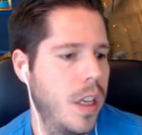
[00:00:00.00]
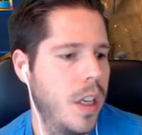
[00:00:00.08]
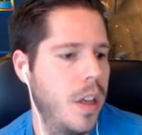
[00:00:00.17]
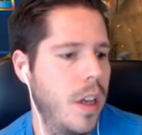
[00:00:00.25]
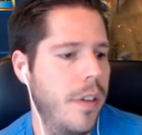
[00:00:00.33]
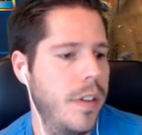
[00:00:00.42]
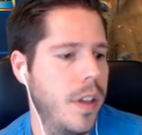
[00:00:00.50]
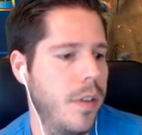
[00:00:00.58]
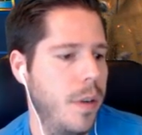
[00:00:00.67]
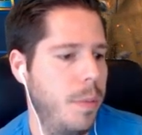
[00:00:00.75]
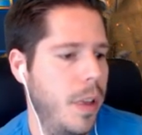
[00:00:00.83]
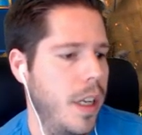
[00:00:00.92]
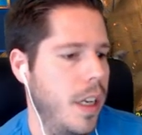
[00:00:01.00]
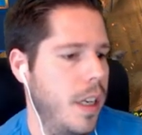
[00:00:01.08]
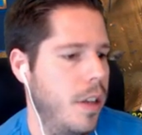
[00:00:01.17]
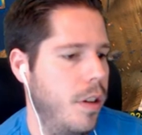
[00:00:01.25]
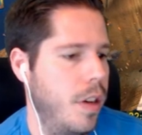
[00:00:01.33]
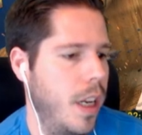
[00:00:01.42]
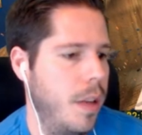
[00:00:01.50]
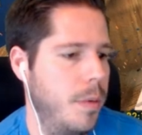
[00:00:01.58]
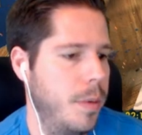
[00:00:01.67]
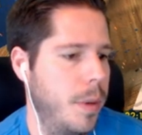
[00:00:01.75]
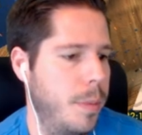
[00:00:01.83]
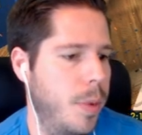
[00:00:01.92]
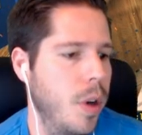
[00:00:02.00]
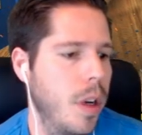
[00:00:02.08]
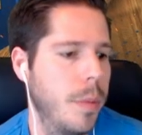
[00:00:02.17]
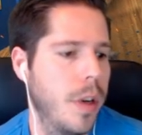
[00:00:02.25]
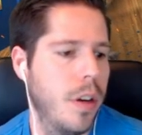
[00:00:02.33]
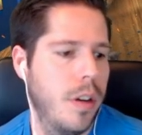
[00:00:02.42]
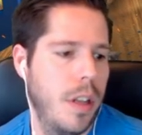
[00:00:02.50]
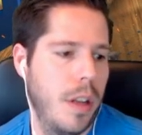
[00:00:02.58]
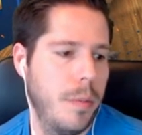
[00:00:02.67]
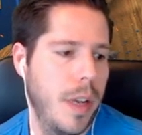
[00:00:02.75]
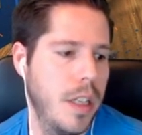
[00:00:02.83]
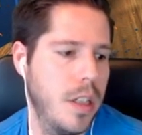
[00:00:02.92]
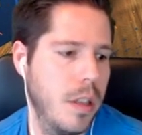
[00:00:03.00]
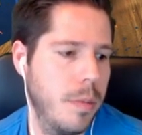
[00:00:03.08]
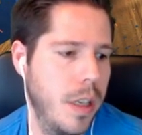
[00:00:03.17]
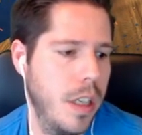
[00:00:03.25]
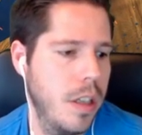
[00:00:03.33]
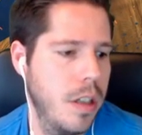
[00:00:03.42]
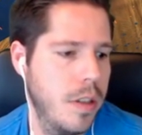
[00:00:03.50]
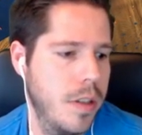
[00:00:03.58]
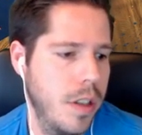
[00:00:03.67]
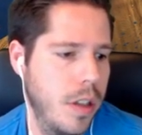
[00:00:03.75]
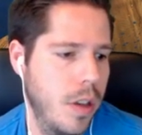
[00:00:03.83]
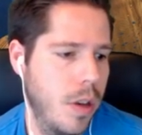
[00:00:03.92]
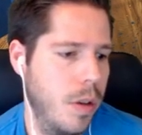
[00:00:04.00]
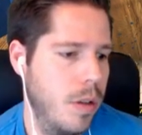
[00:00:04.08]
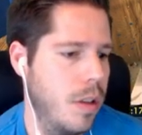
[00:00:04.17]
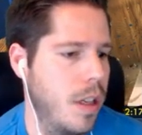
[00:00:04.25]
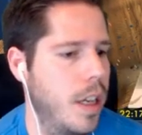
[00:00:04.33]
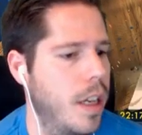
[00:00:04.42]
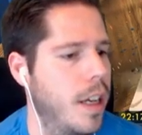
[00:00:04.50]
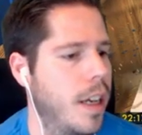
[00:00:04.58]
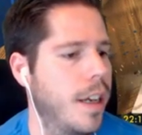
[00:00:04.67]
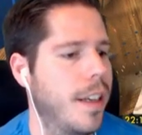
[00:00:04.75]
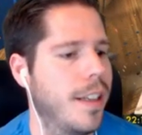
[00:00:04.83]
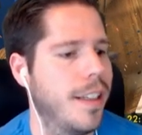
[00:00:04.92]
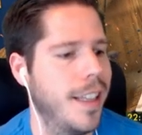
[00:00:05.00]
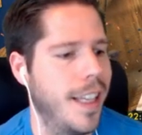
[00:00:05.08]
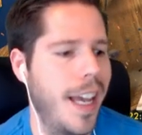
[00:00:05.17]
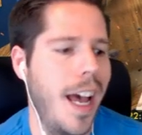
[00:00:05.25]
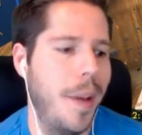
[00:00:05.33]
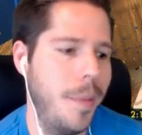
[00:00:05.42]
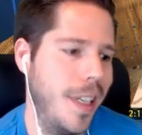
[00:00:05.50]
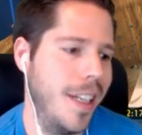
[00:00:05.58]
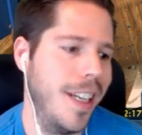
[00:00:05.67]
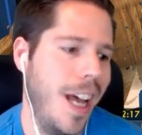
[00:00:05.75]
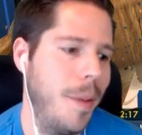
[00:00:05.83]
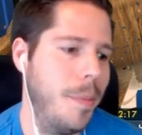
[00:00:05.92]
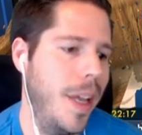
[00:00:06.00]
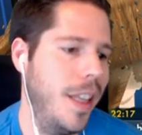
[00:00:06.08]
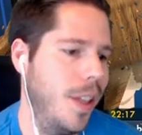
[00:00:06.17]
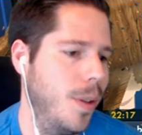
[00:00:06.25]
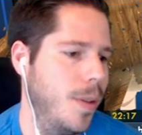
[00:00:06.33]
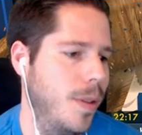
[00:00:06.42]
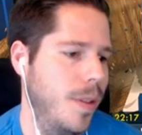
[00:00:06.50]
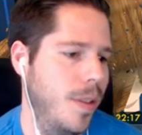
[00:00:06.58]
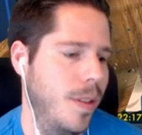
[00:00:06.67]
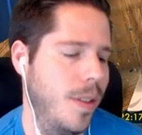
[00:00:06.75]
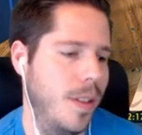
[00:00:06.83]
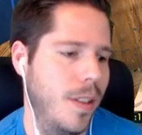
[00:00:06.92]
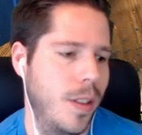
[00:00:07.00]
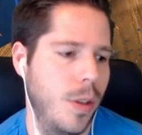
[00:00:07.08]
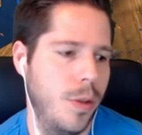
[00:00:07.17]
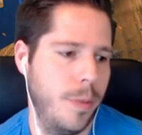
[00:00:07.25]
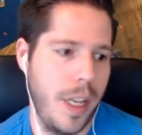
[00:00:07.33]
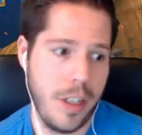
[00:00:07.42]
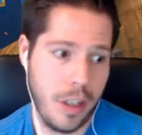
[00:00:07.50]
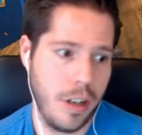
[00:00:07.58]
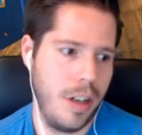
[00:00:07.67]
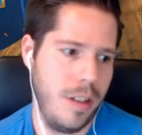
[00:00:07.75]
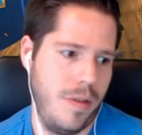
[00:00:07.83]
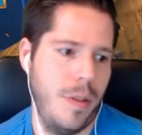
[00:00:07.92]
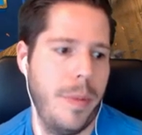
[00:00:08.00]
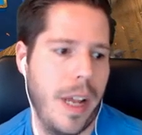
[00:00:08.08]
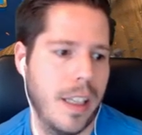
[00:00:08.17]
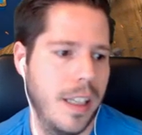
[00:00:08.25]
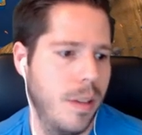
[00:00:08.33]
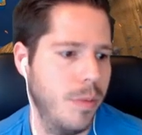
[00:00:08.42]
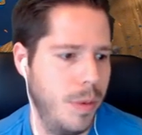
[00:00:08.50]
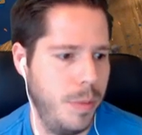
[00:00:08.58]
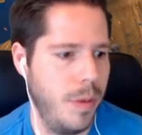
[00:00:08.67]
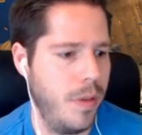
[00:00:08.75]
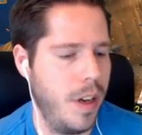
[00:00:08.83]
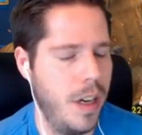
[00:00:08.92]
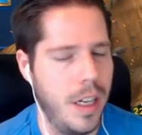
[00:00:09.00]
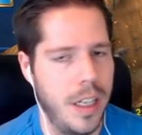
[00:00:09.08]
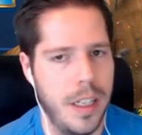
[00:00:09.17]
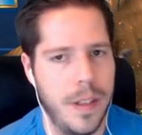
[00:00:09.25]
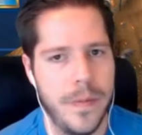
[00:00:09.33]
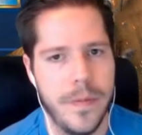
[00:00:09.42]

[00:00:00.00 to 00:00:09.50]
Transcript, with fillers: You haven't ever played any other games but Pokemon other than Magic many years ago. Yeah, I mean, I bet those those Magic cards from back then would be very...